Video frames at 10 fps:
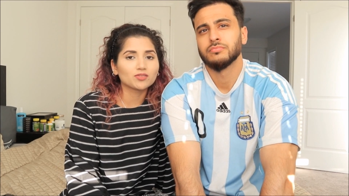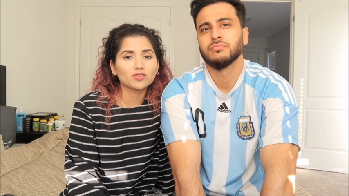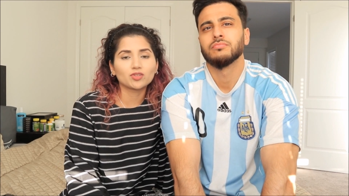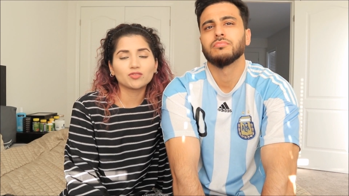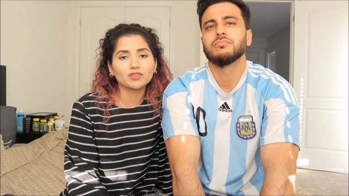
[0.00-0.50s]

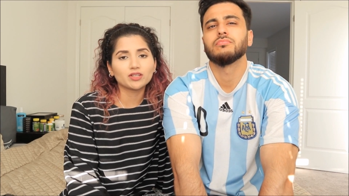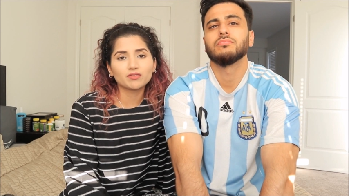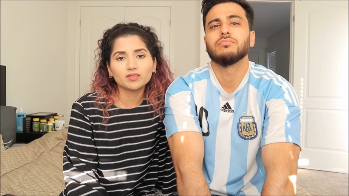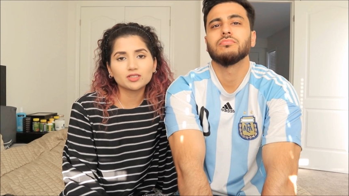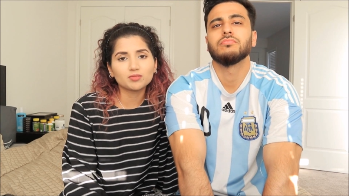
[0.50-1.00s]
Speaker 1: for her
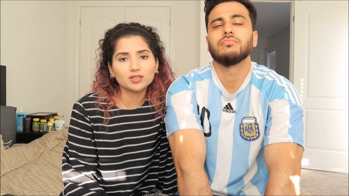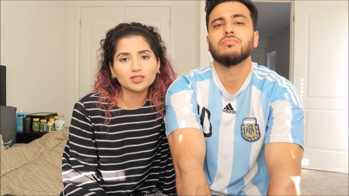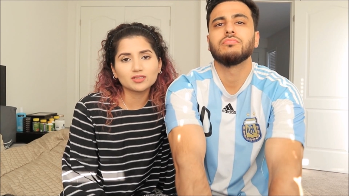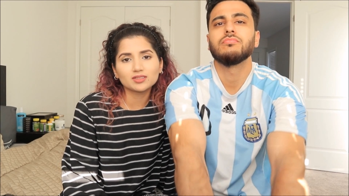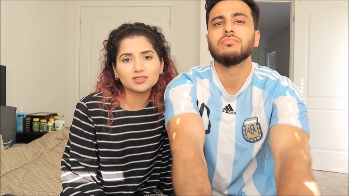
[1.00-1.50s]
forgiveness,
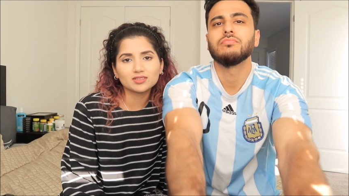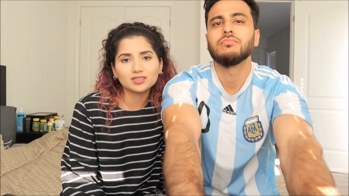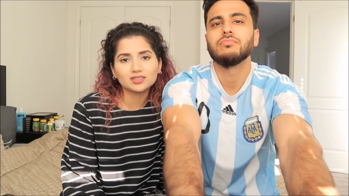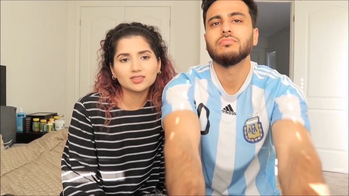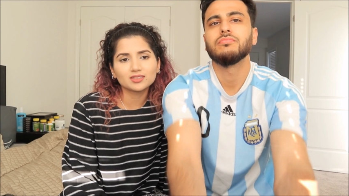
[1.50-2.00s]
because
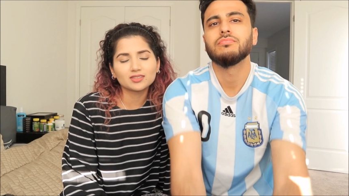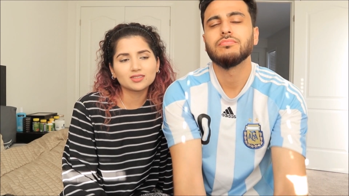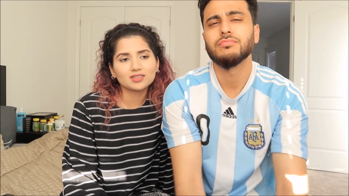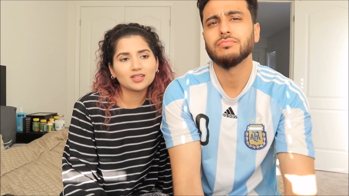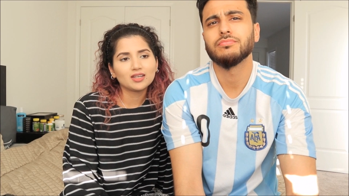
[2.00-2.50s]
this
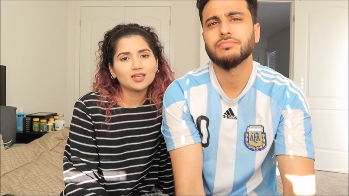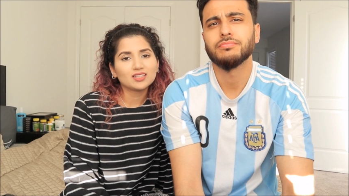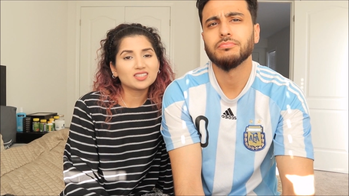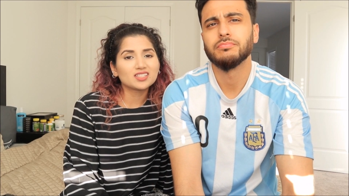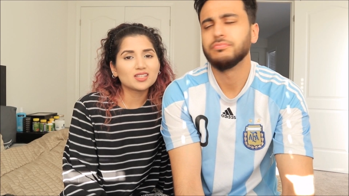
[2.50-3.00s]
is
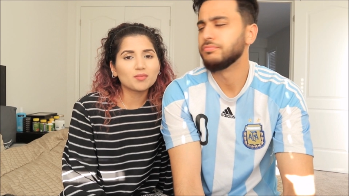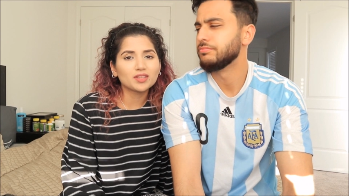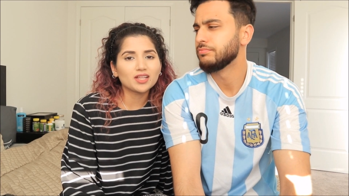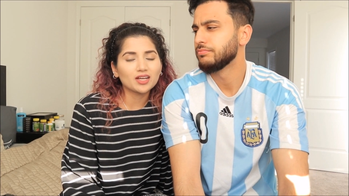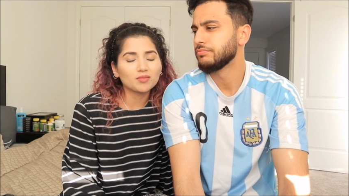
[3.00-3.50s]

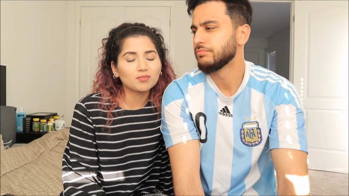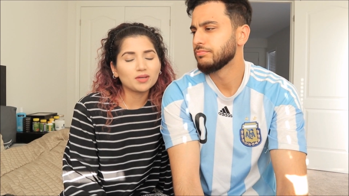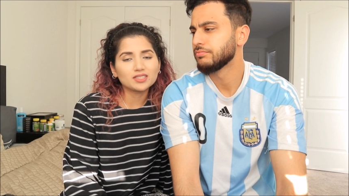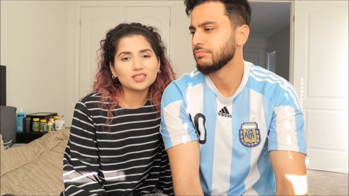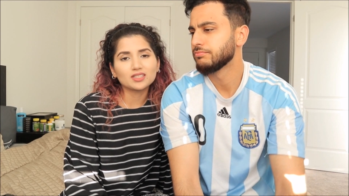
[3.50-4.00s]
something that can
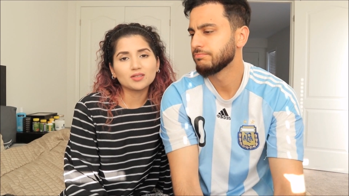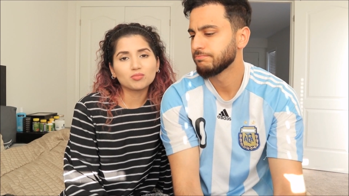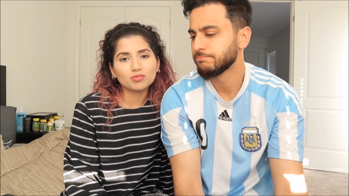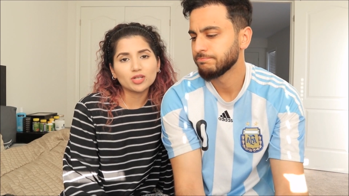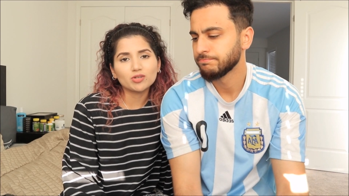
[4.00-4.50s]
basically
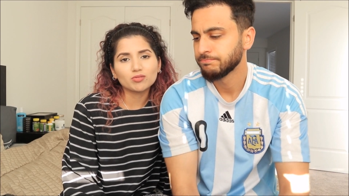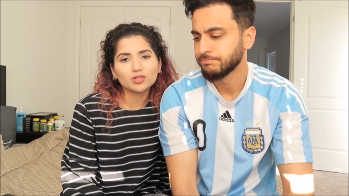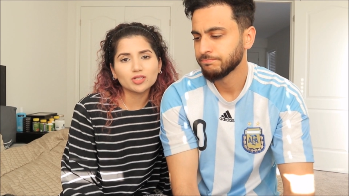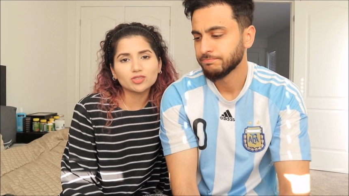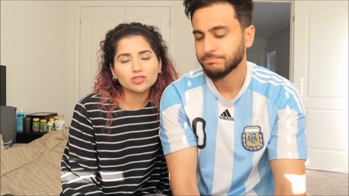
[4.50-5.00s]
break your
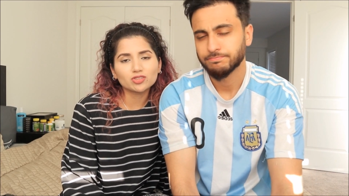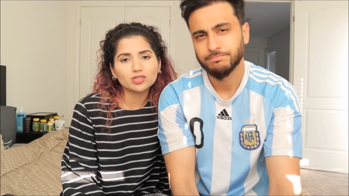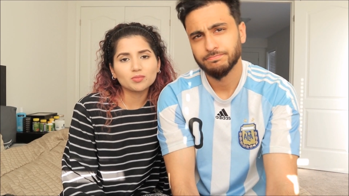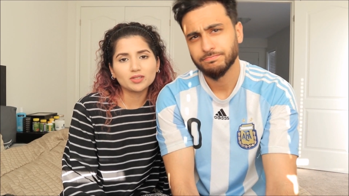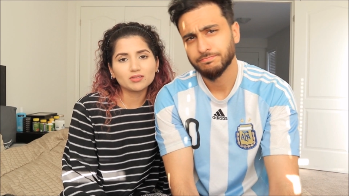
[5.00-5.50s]

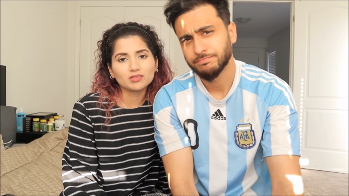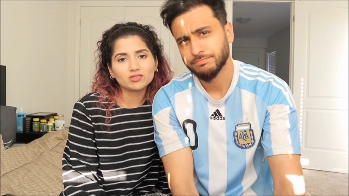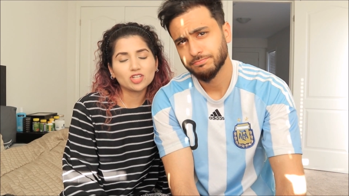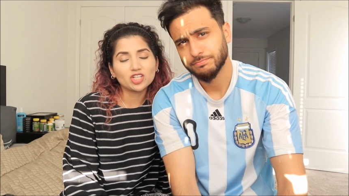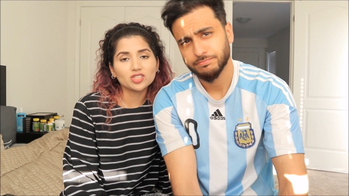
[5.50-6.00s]
relationship
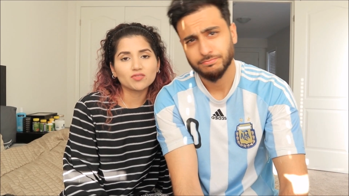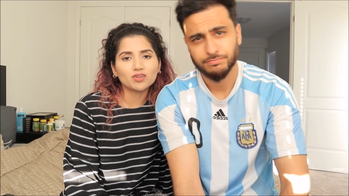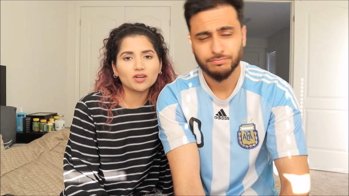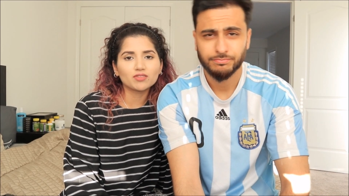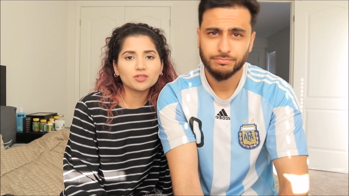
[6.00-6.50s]
and change
Speaker 2: it
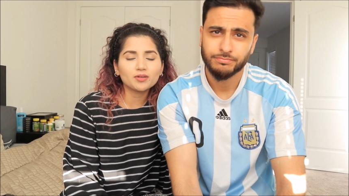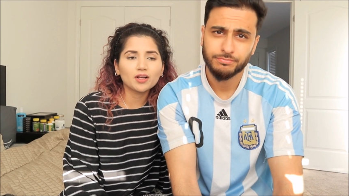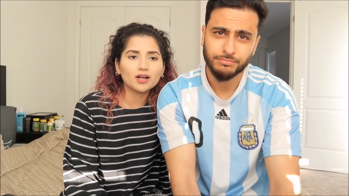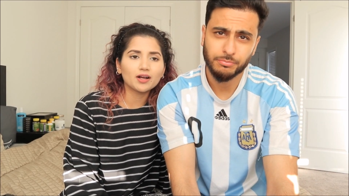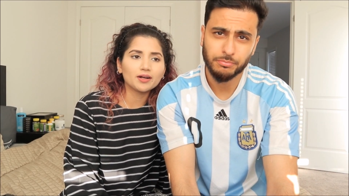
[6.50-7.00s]
Speaker 1: forever.
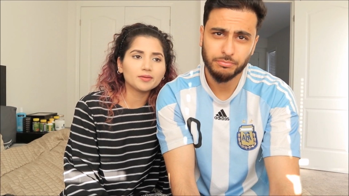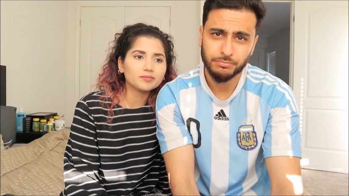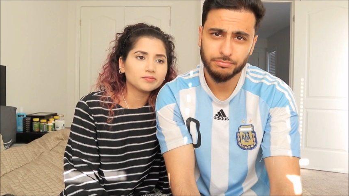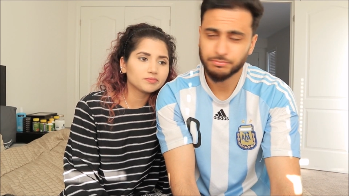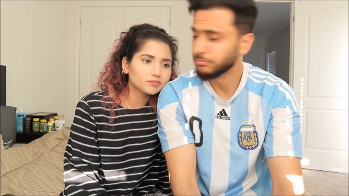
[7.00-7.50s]

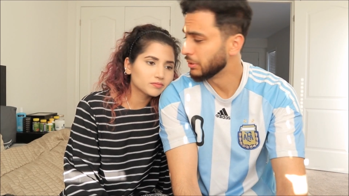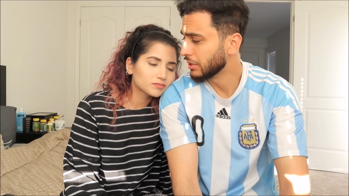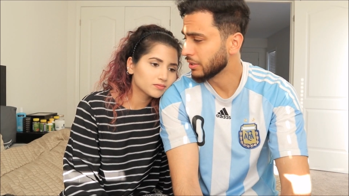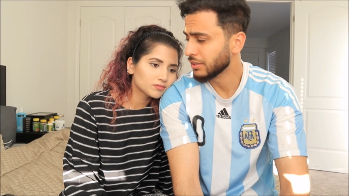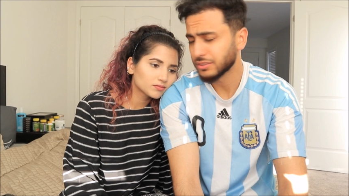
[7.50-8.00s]

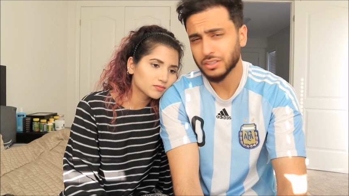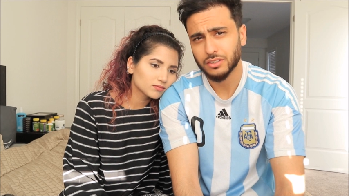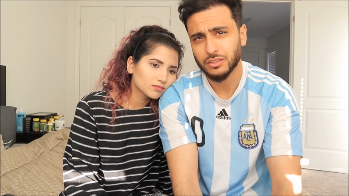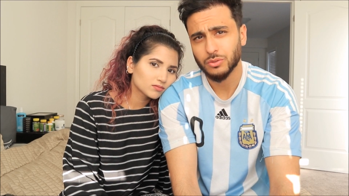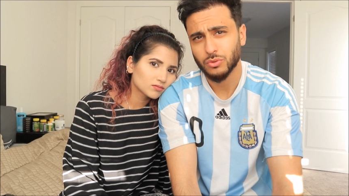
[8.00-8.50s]
Speaker 2: Blood is
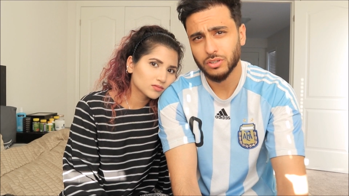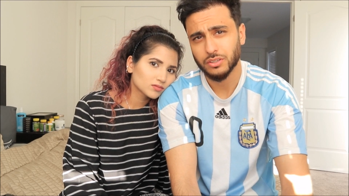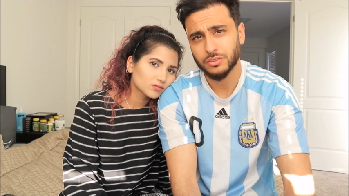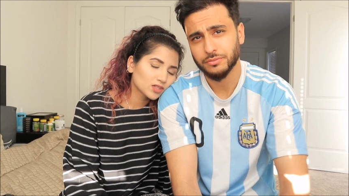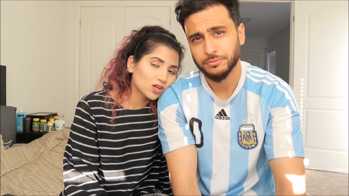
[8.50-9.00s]
thicker than
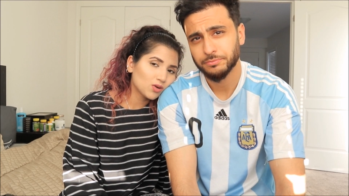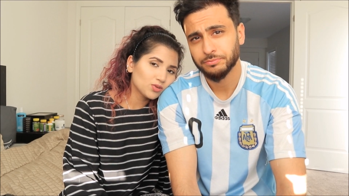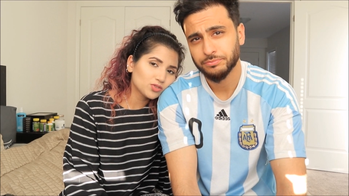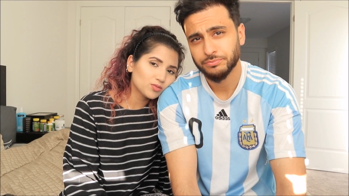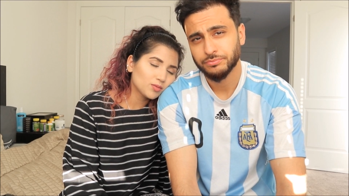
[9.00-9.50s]
water.
Speaker 1: And
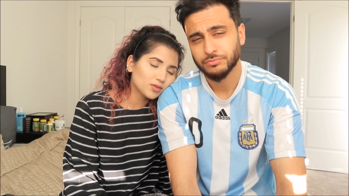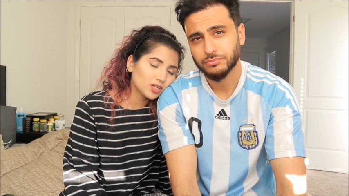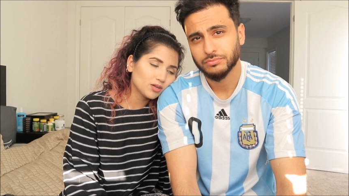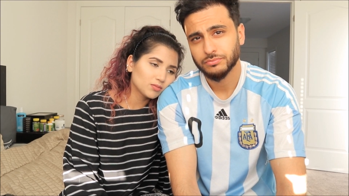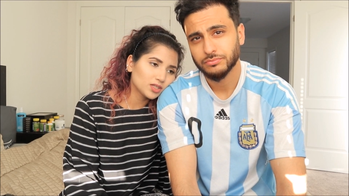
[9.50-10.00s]
always remember,
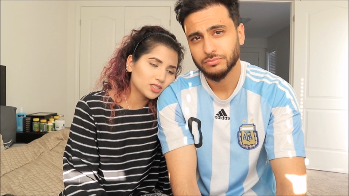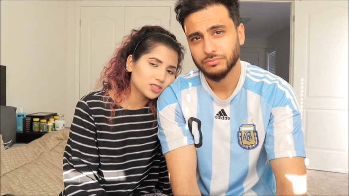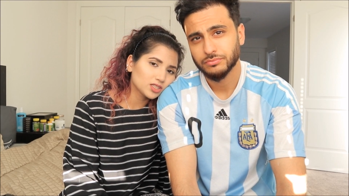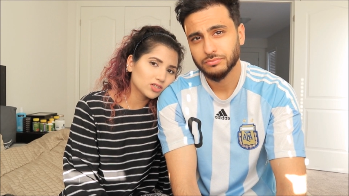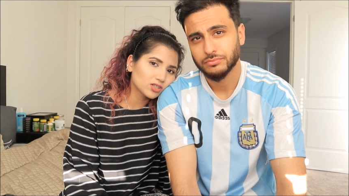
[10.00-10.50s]
yeah, blood
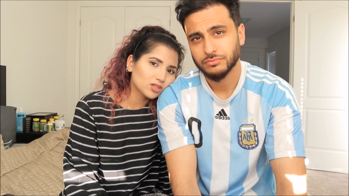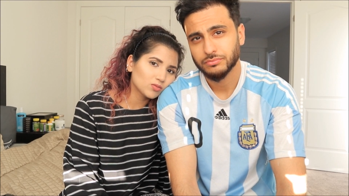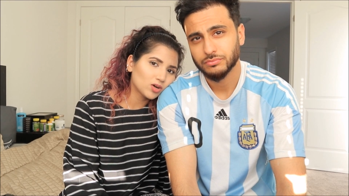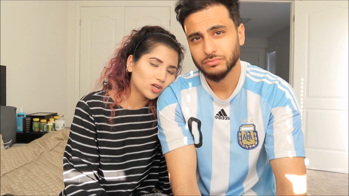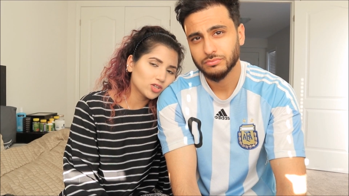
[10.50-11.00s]
is thicker
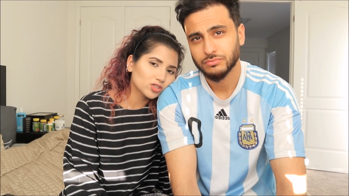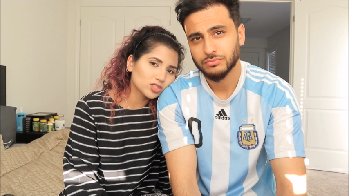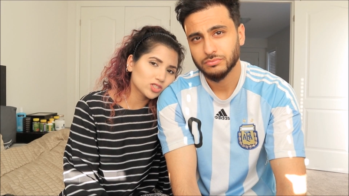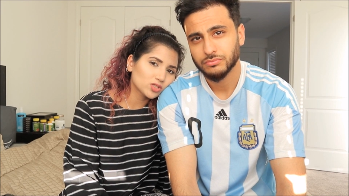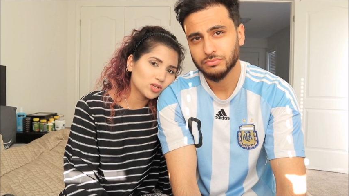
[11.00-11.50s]
than
Speaker 2: water.
Speaker 1: Your
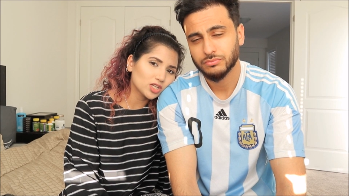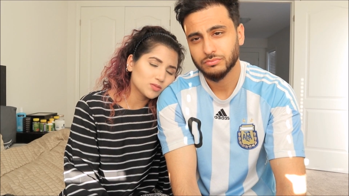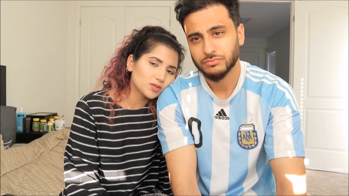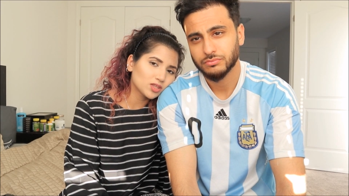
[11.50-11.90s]
sister has been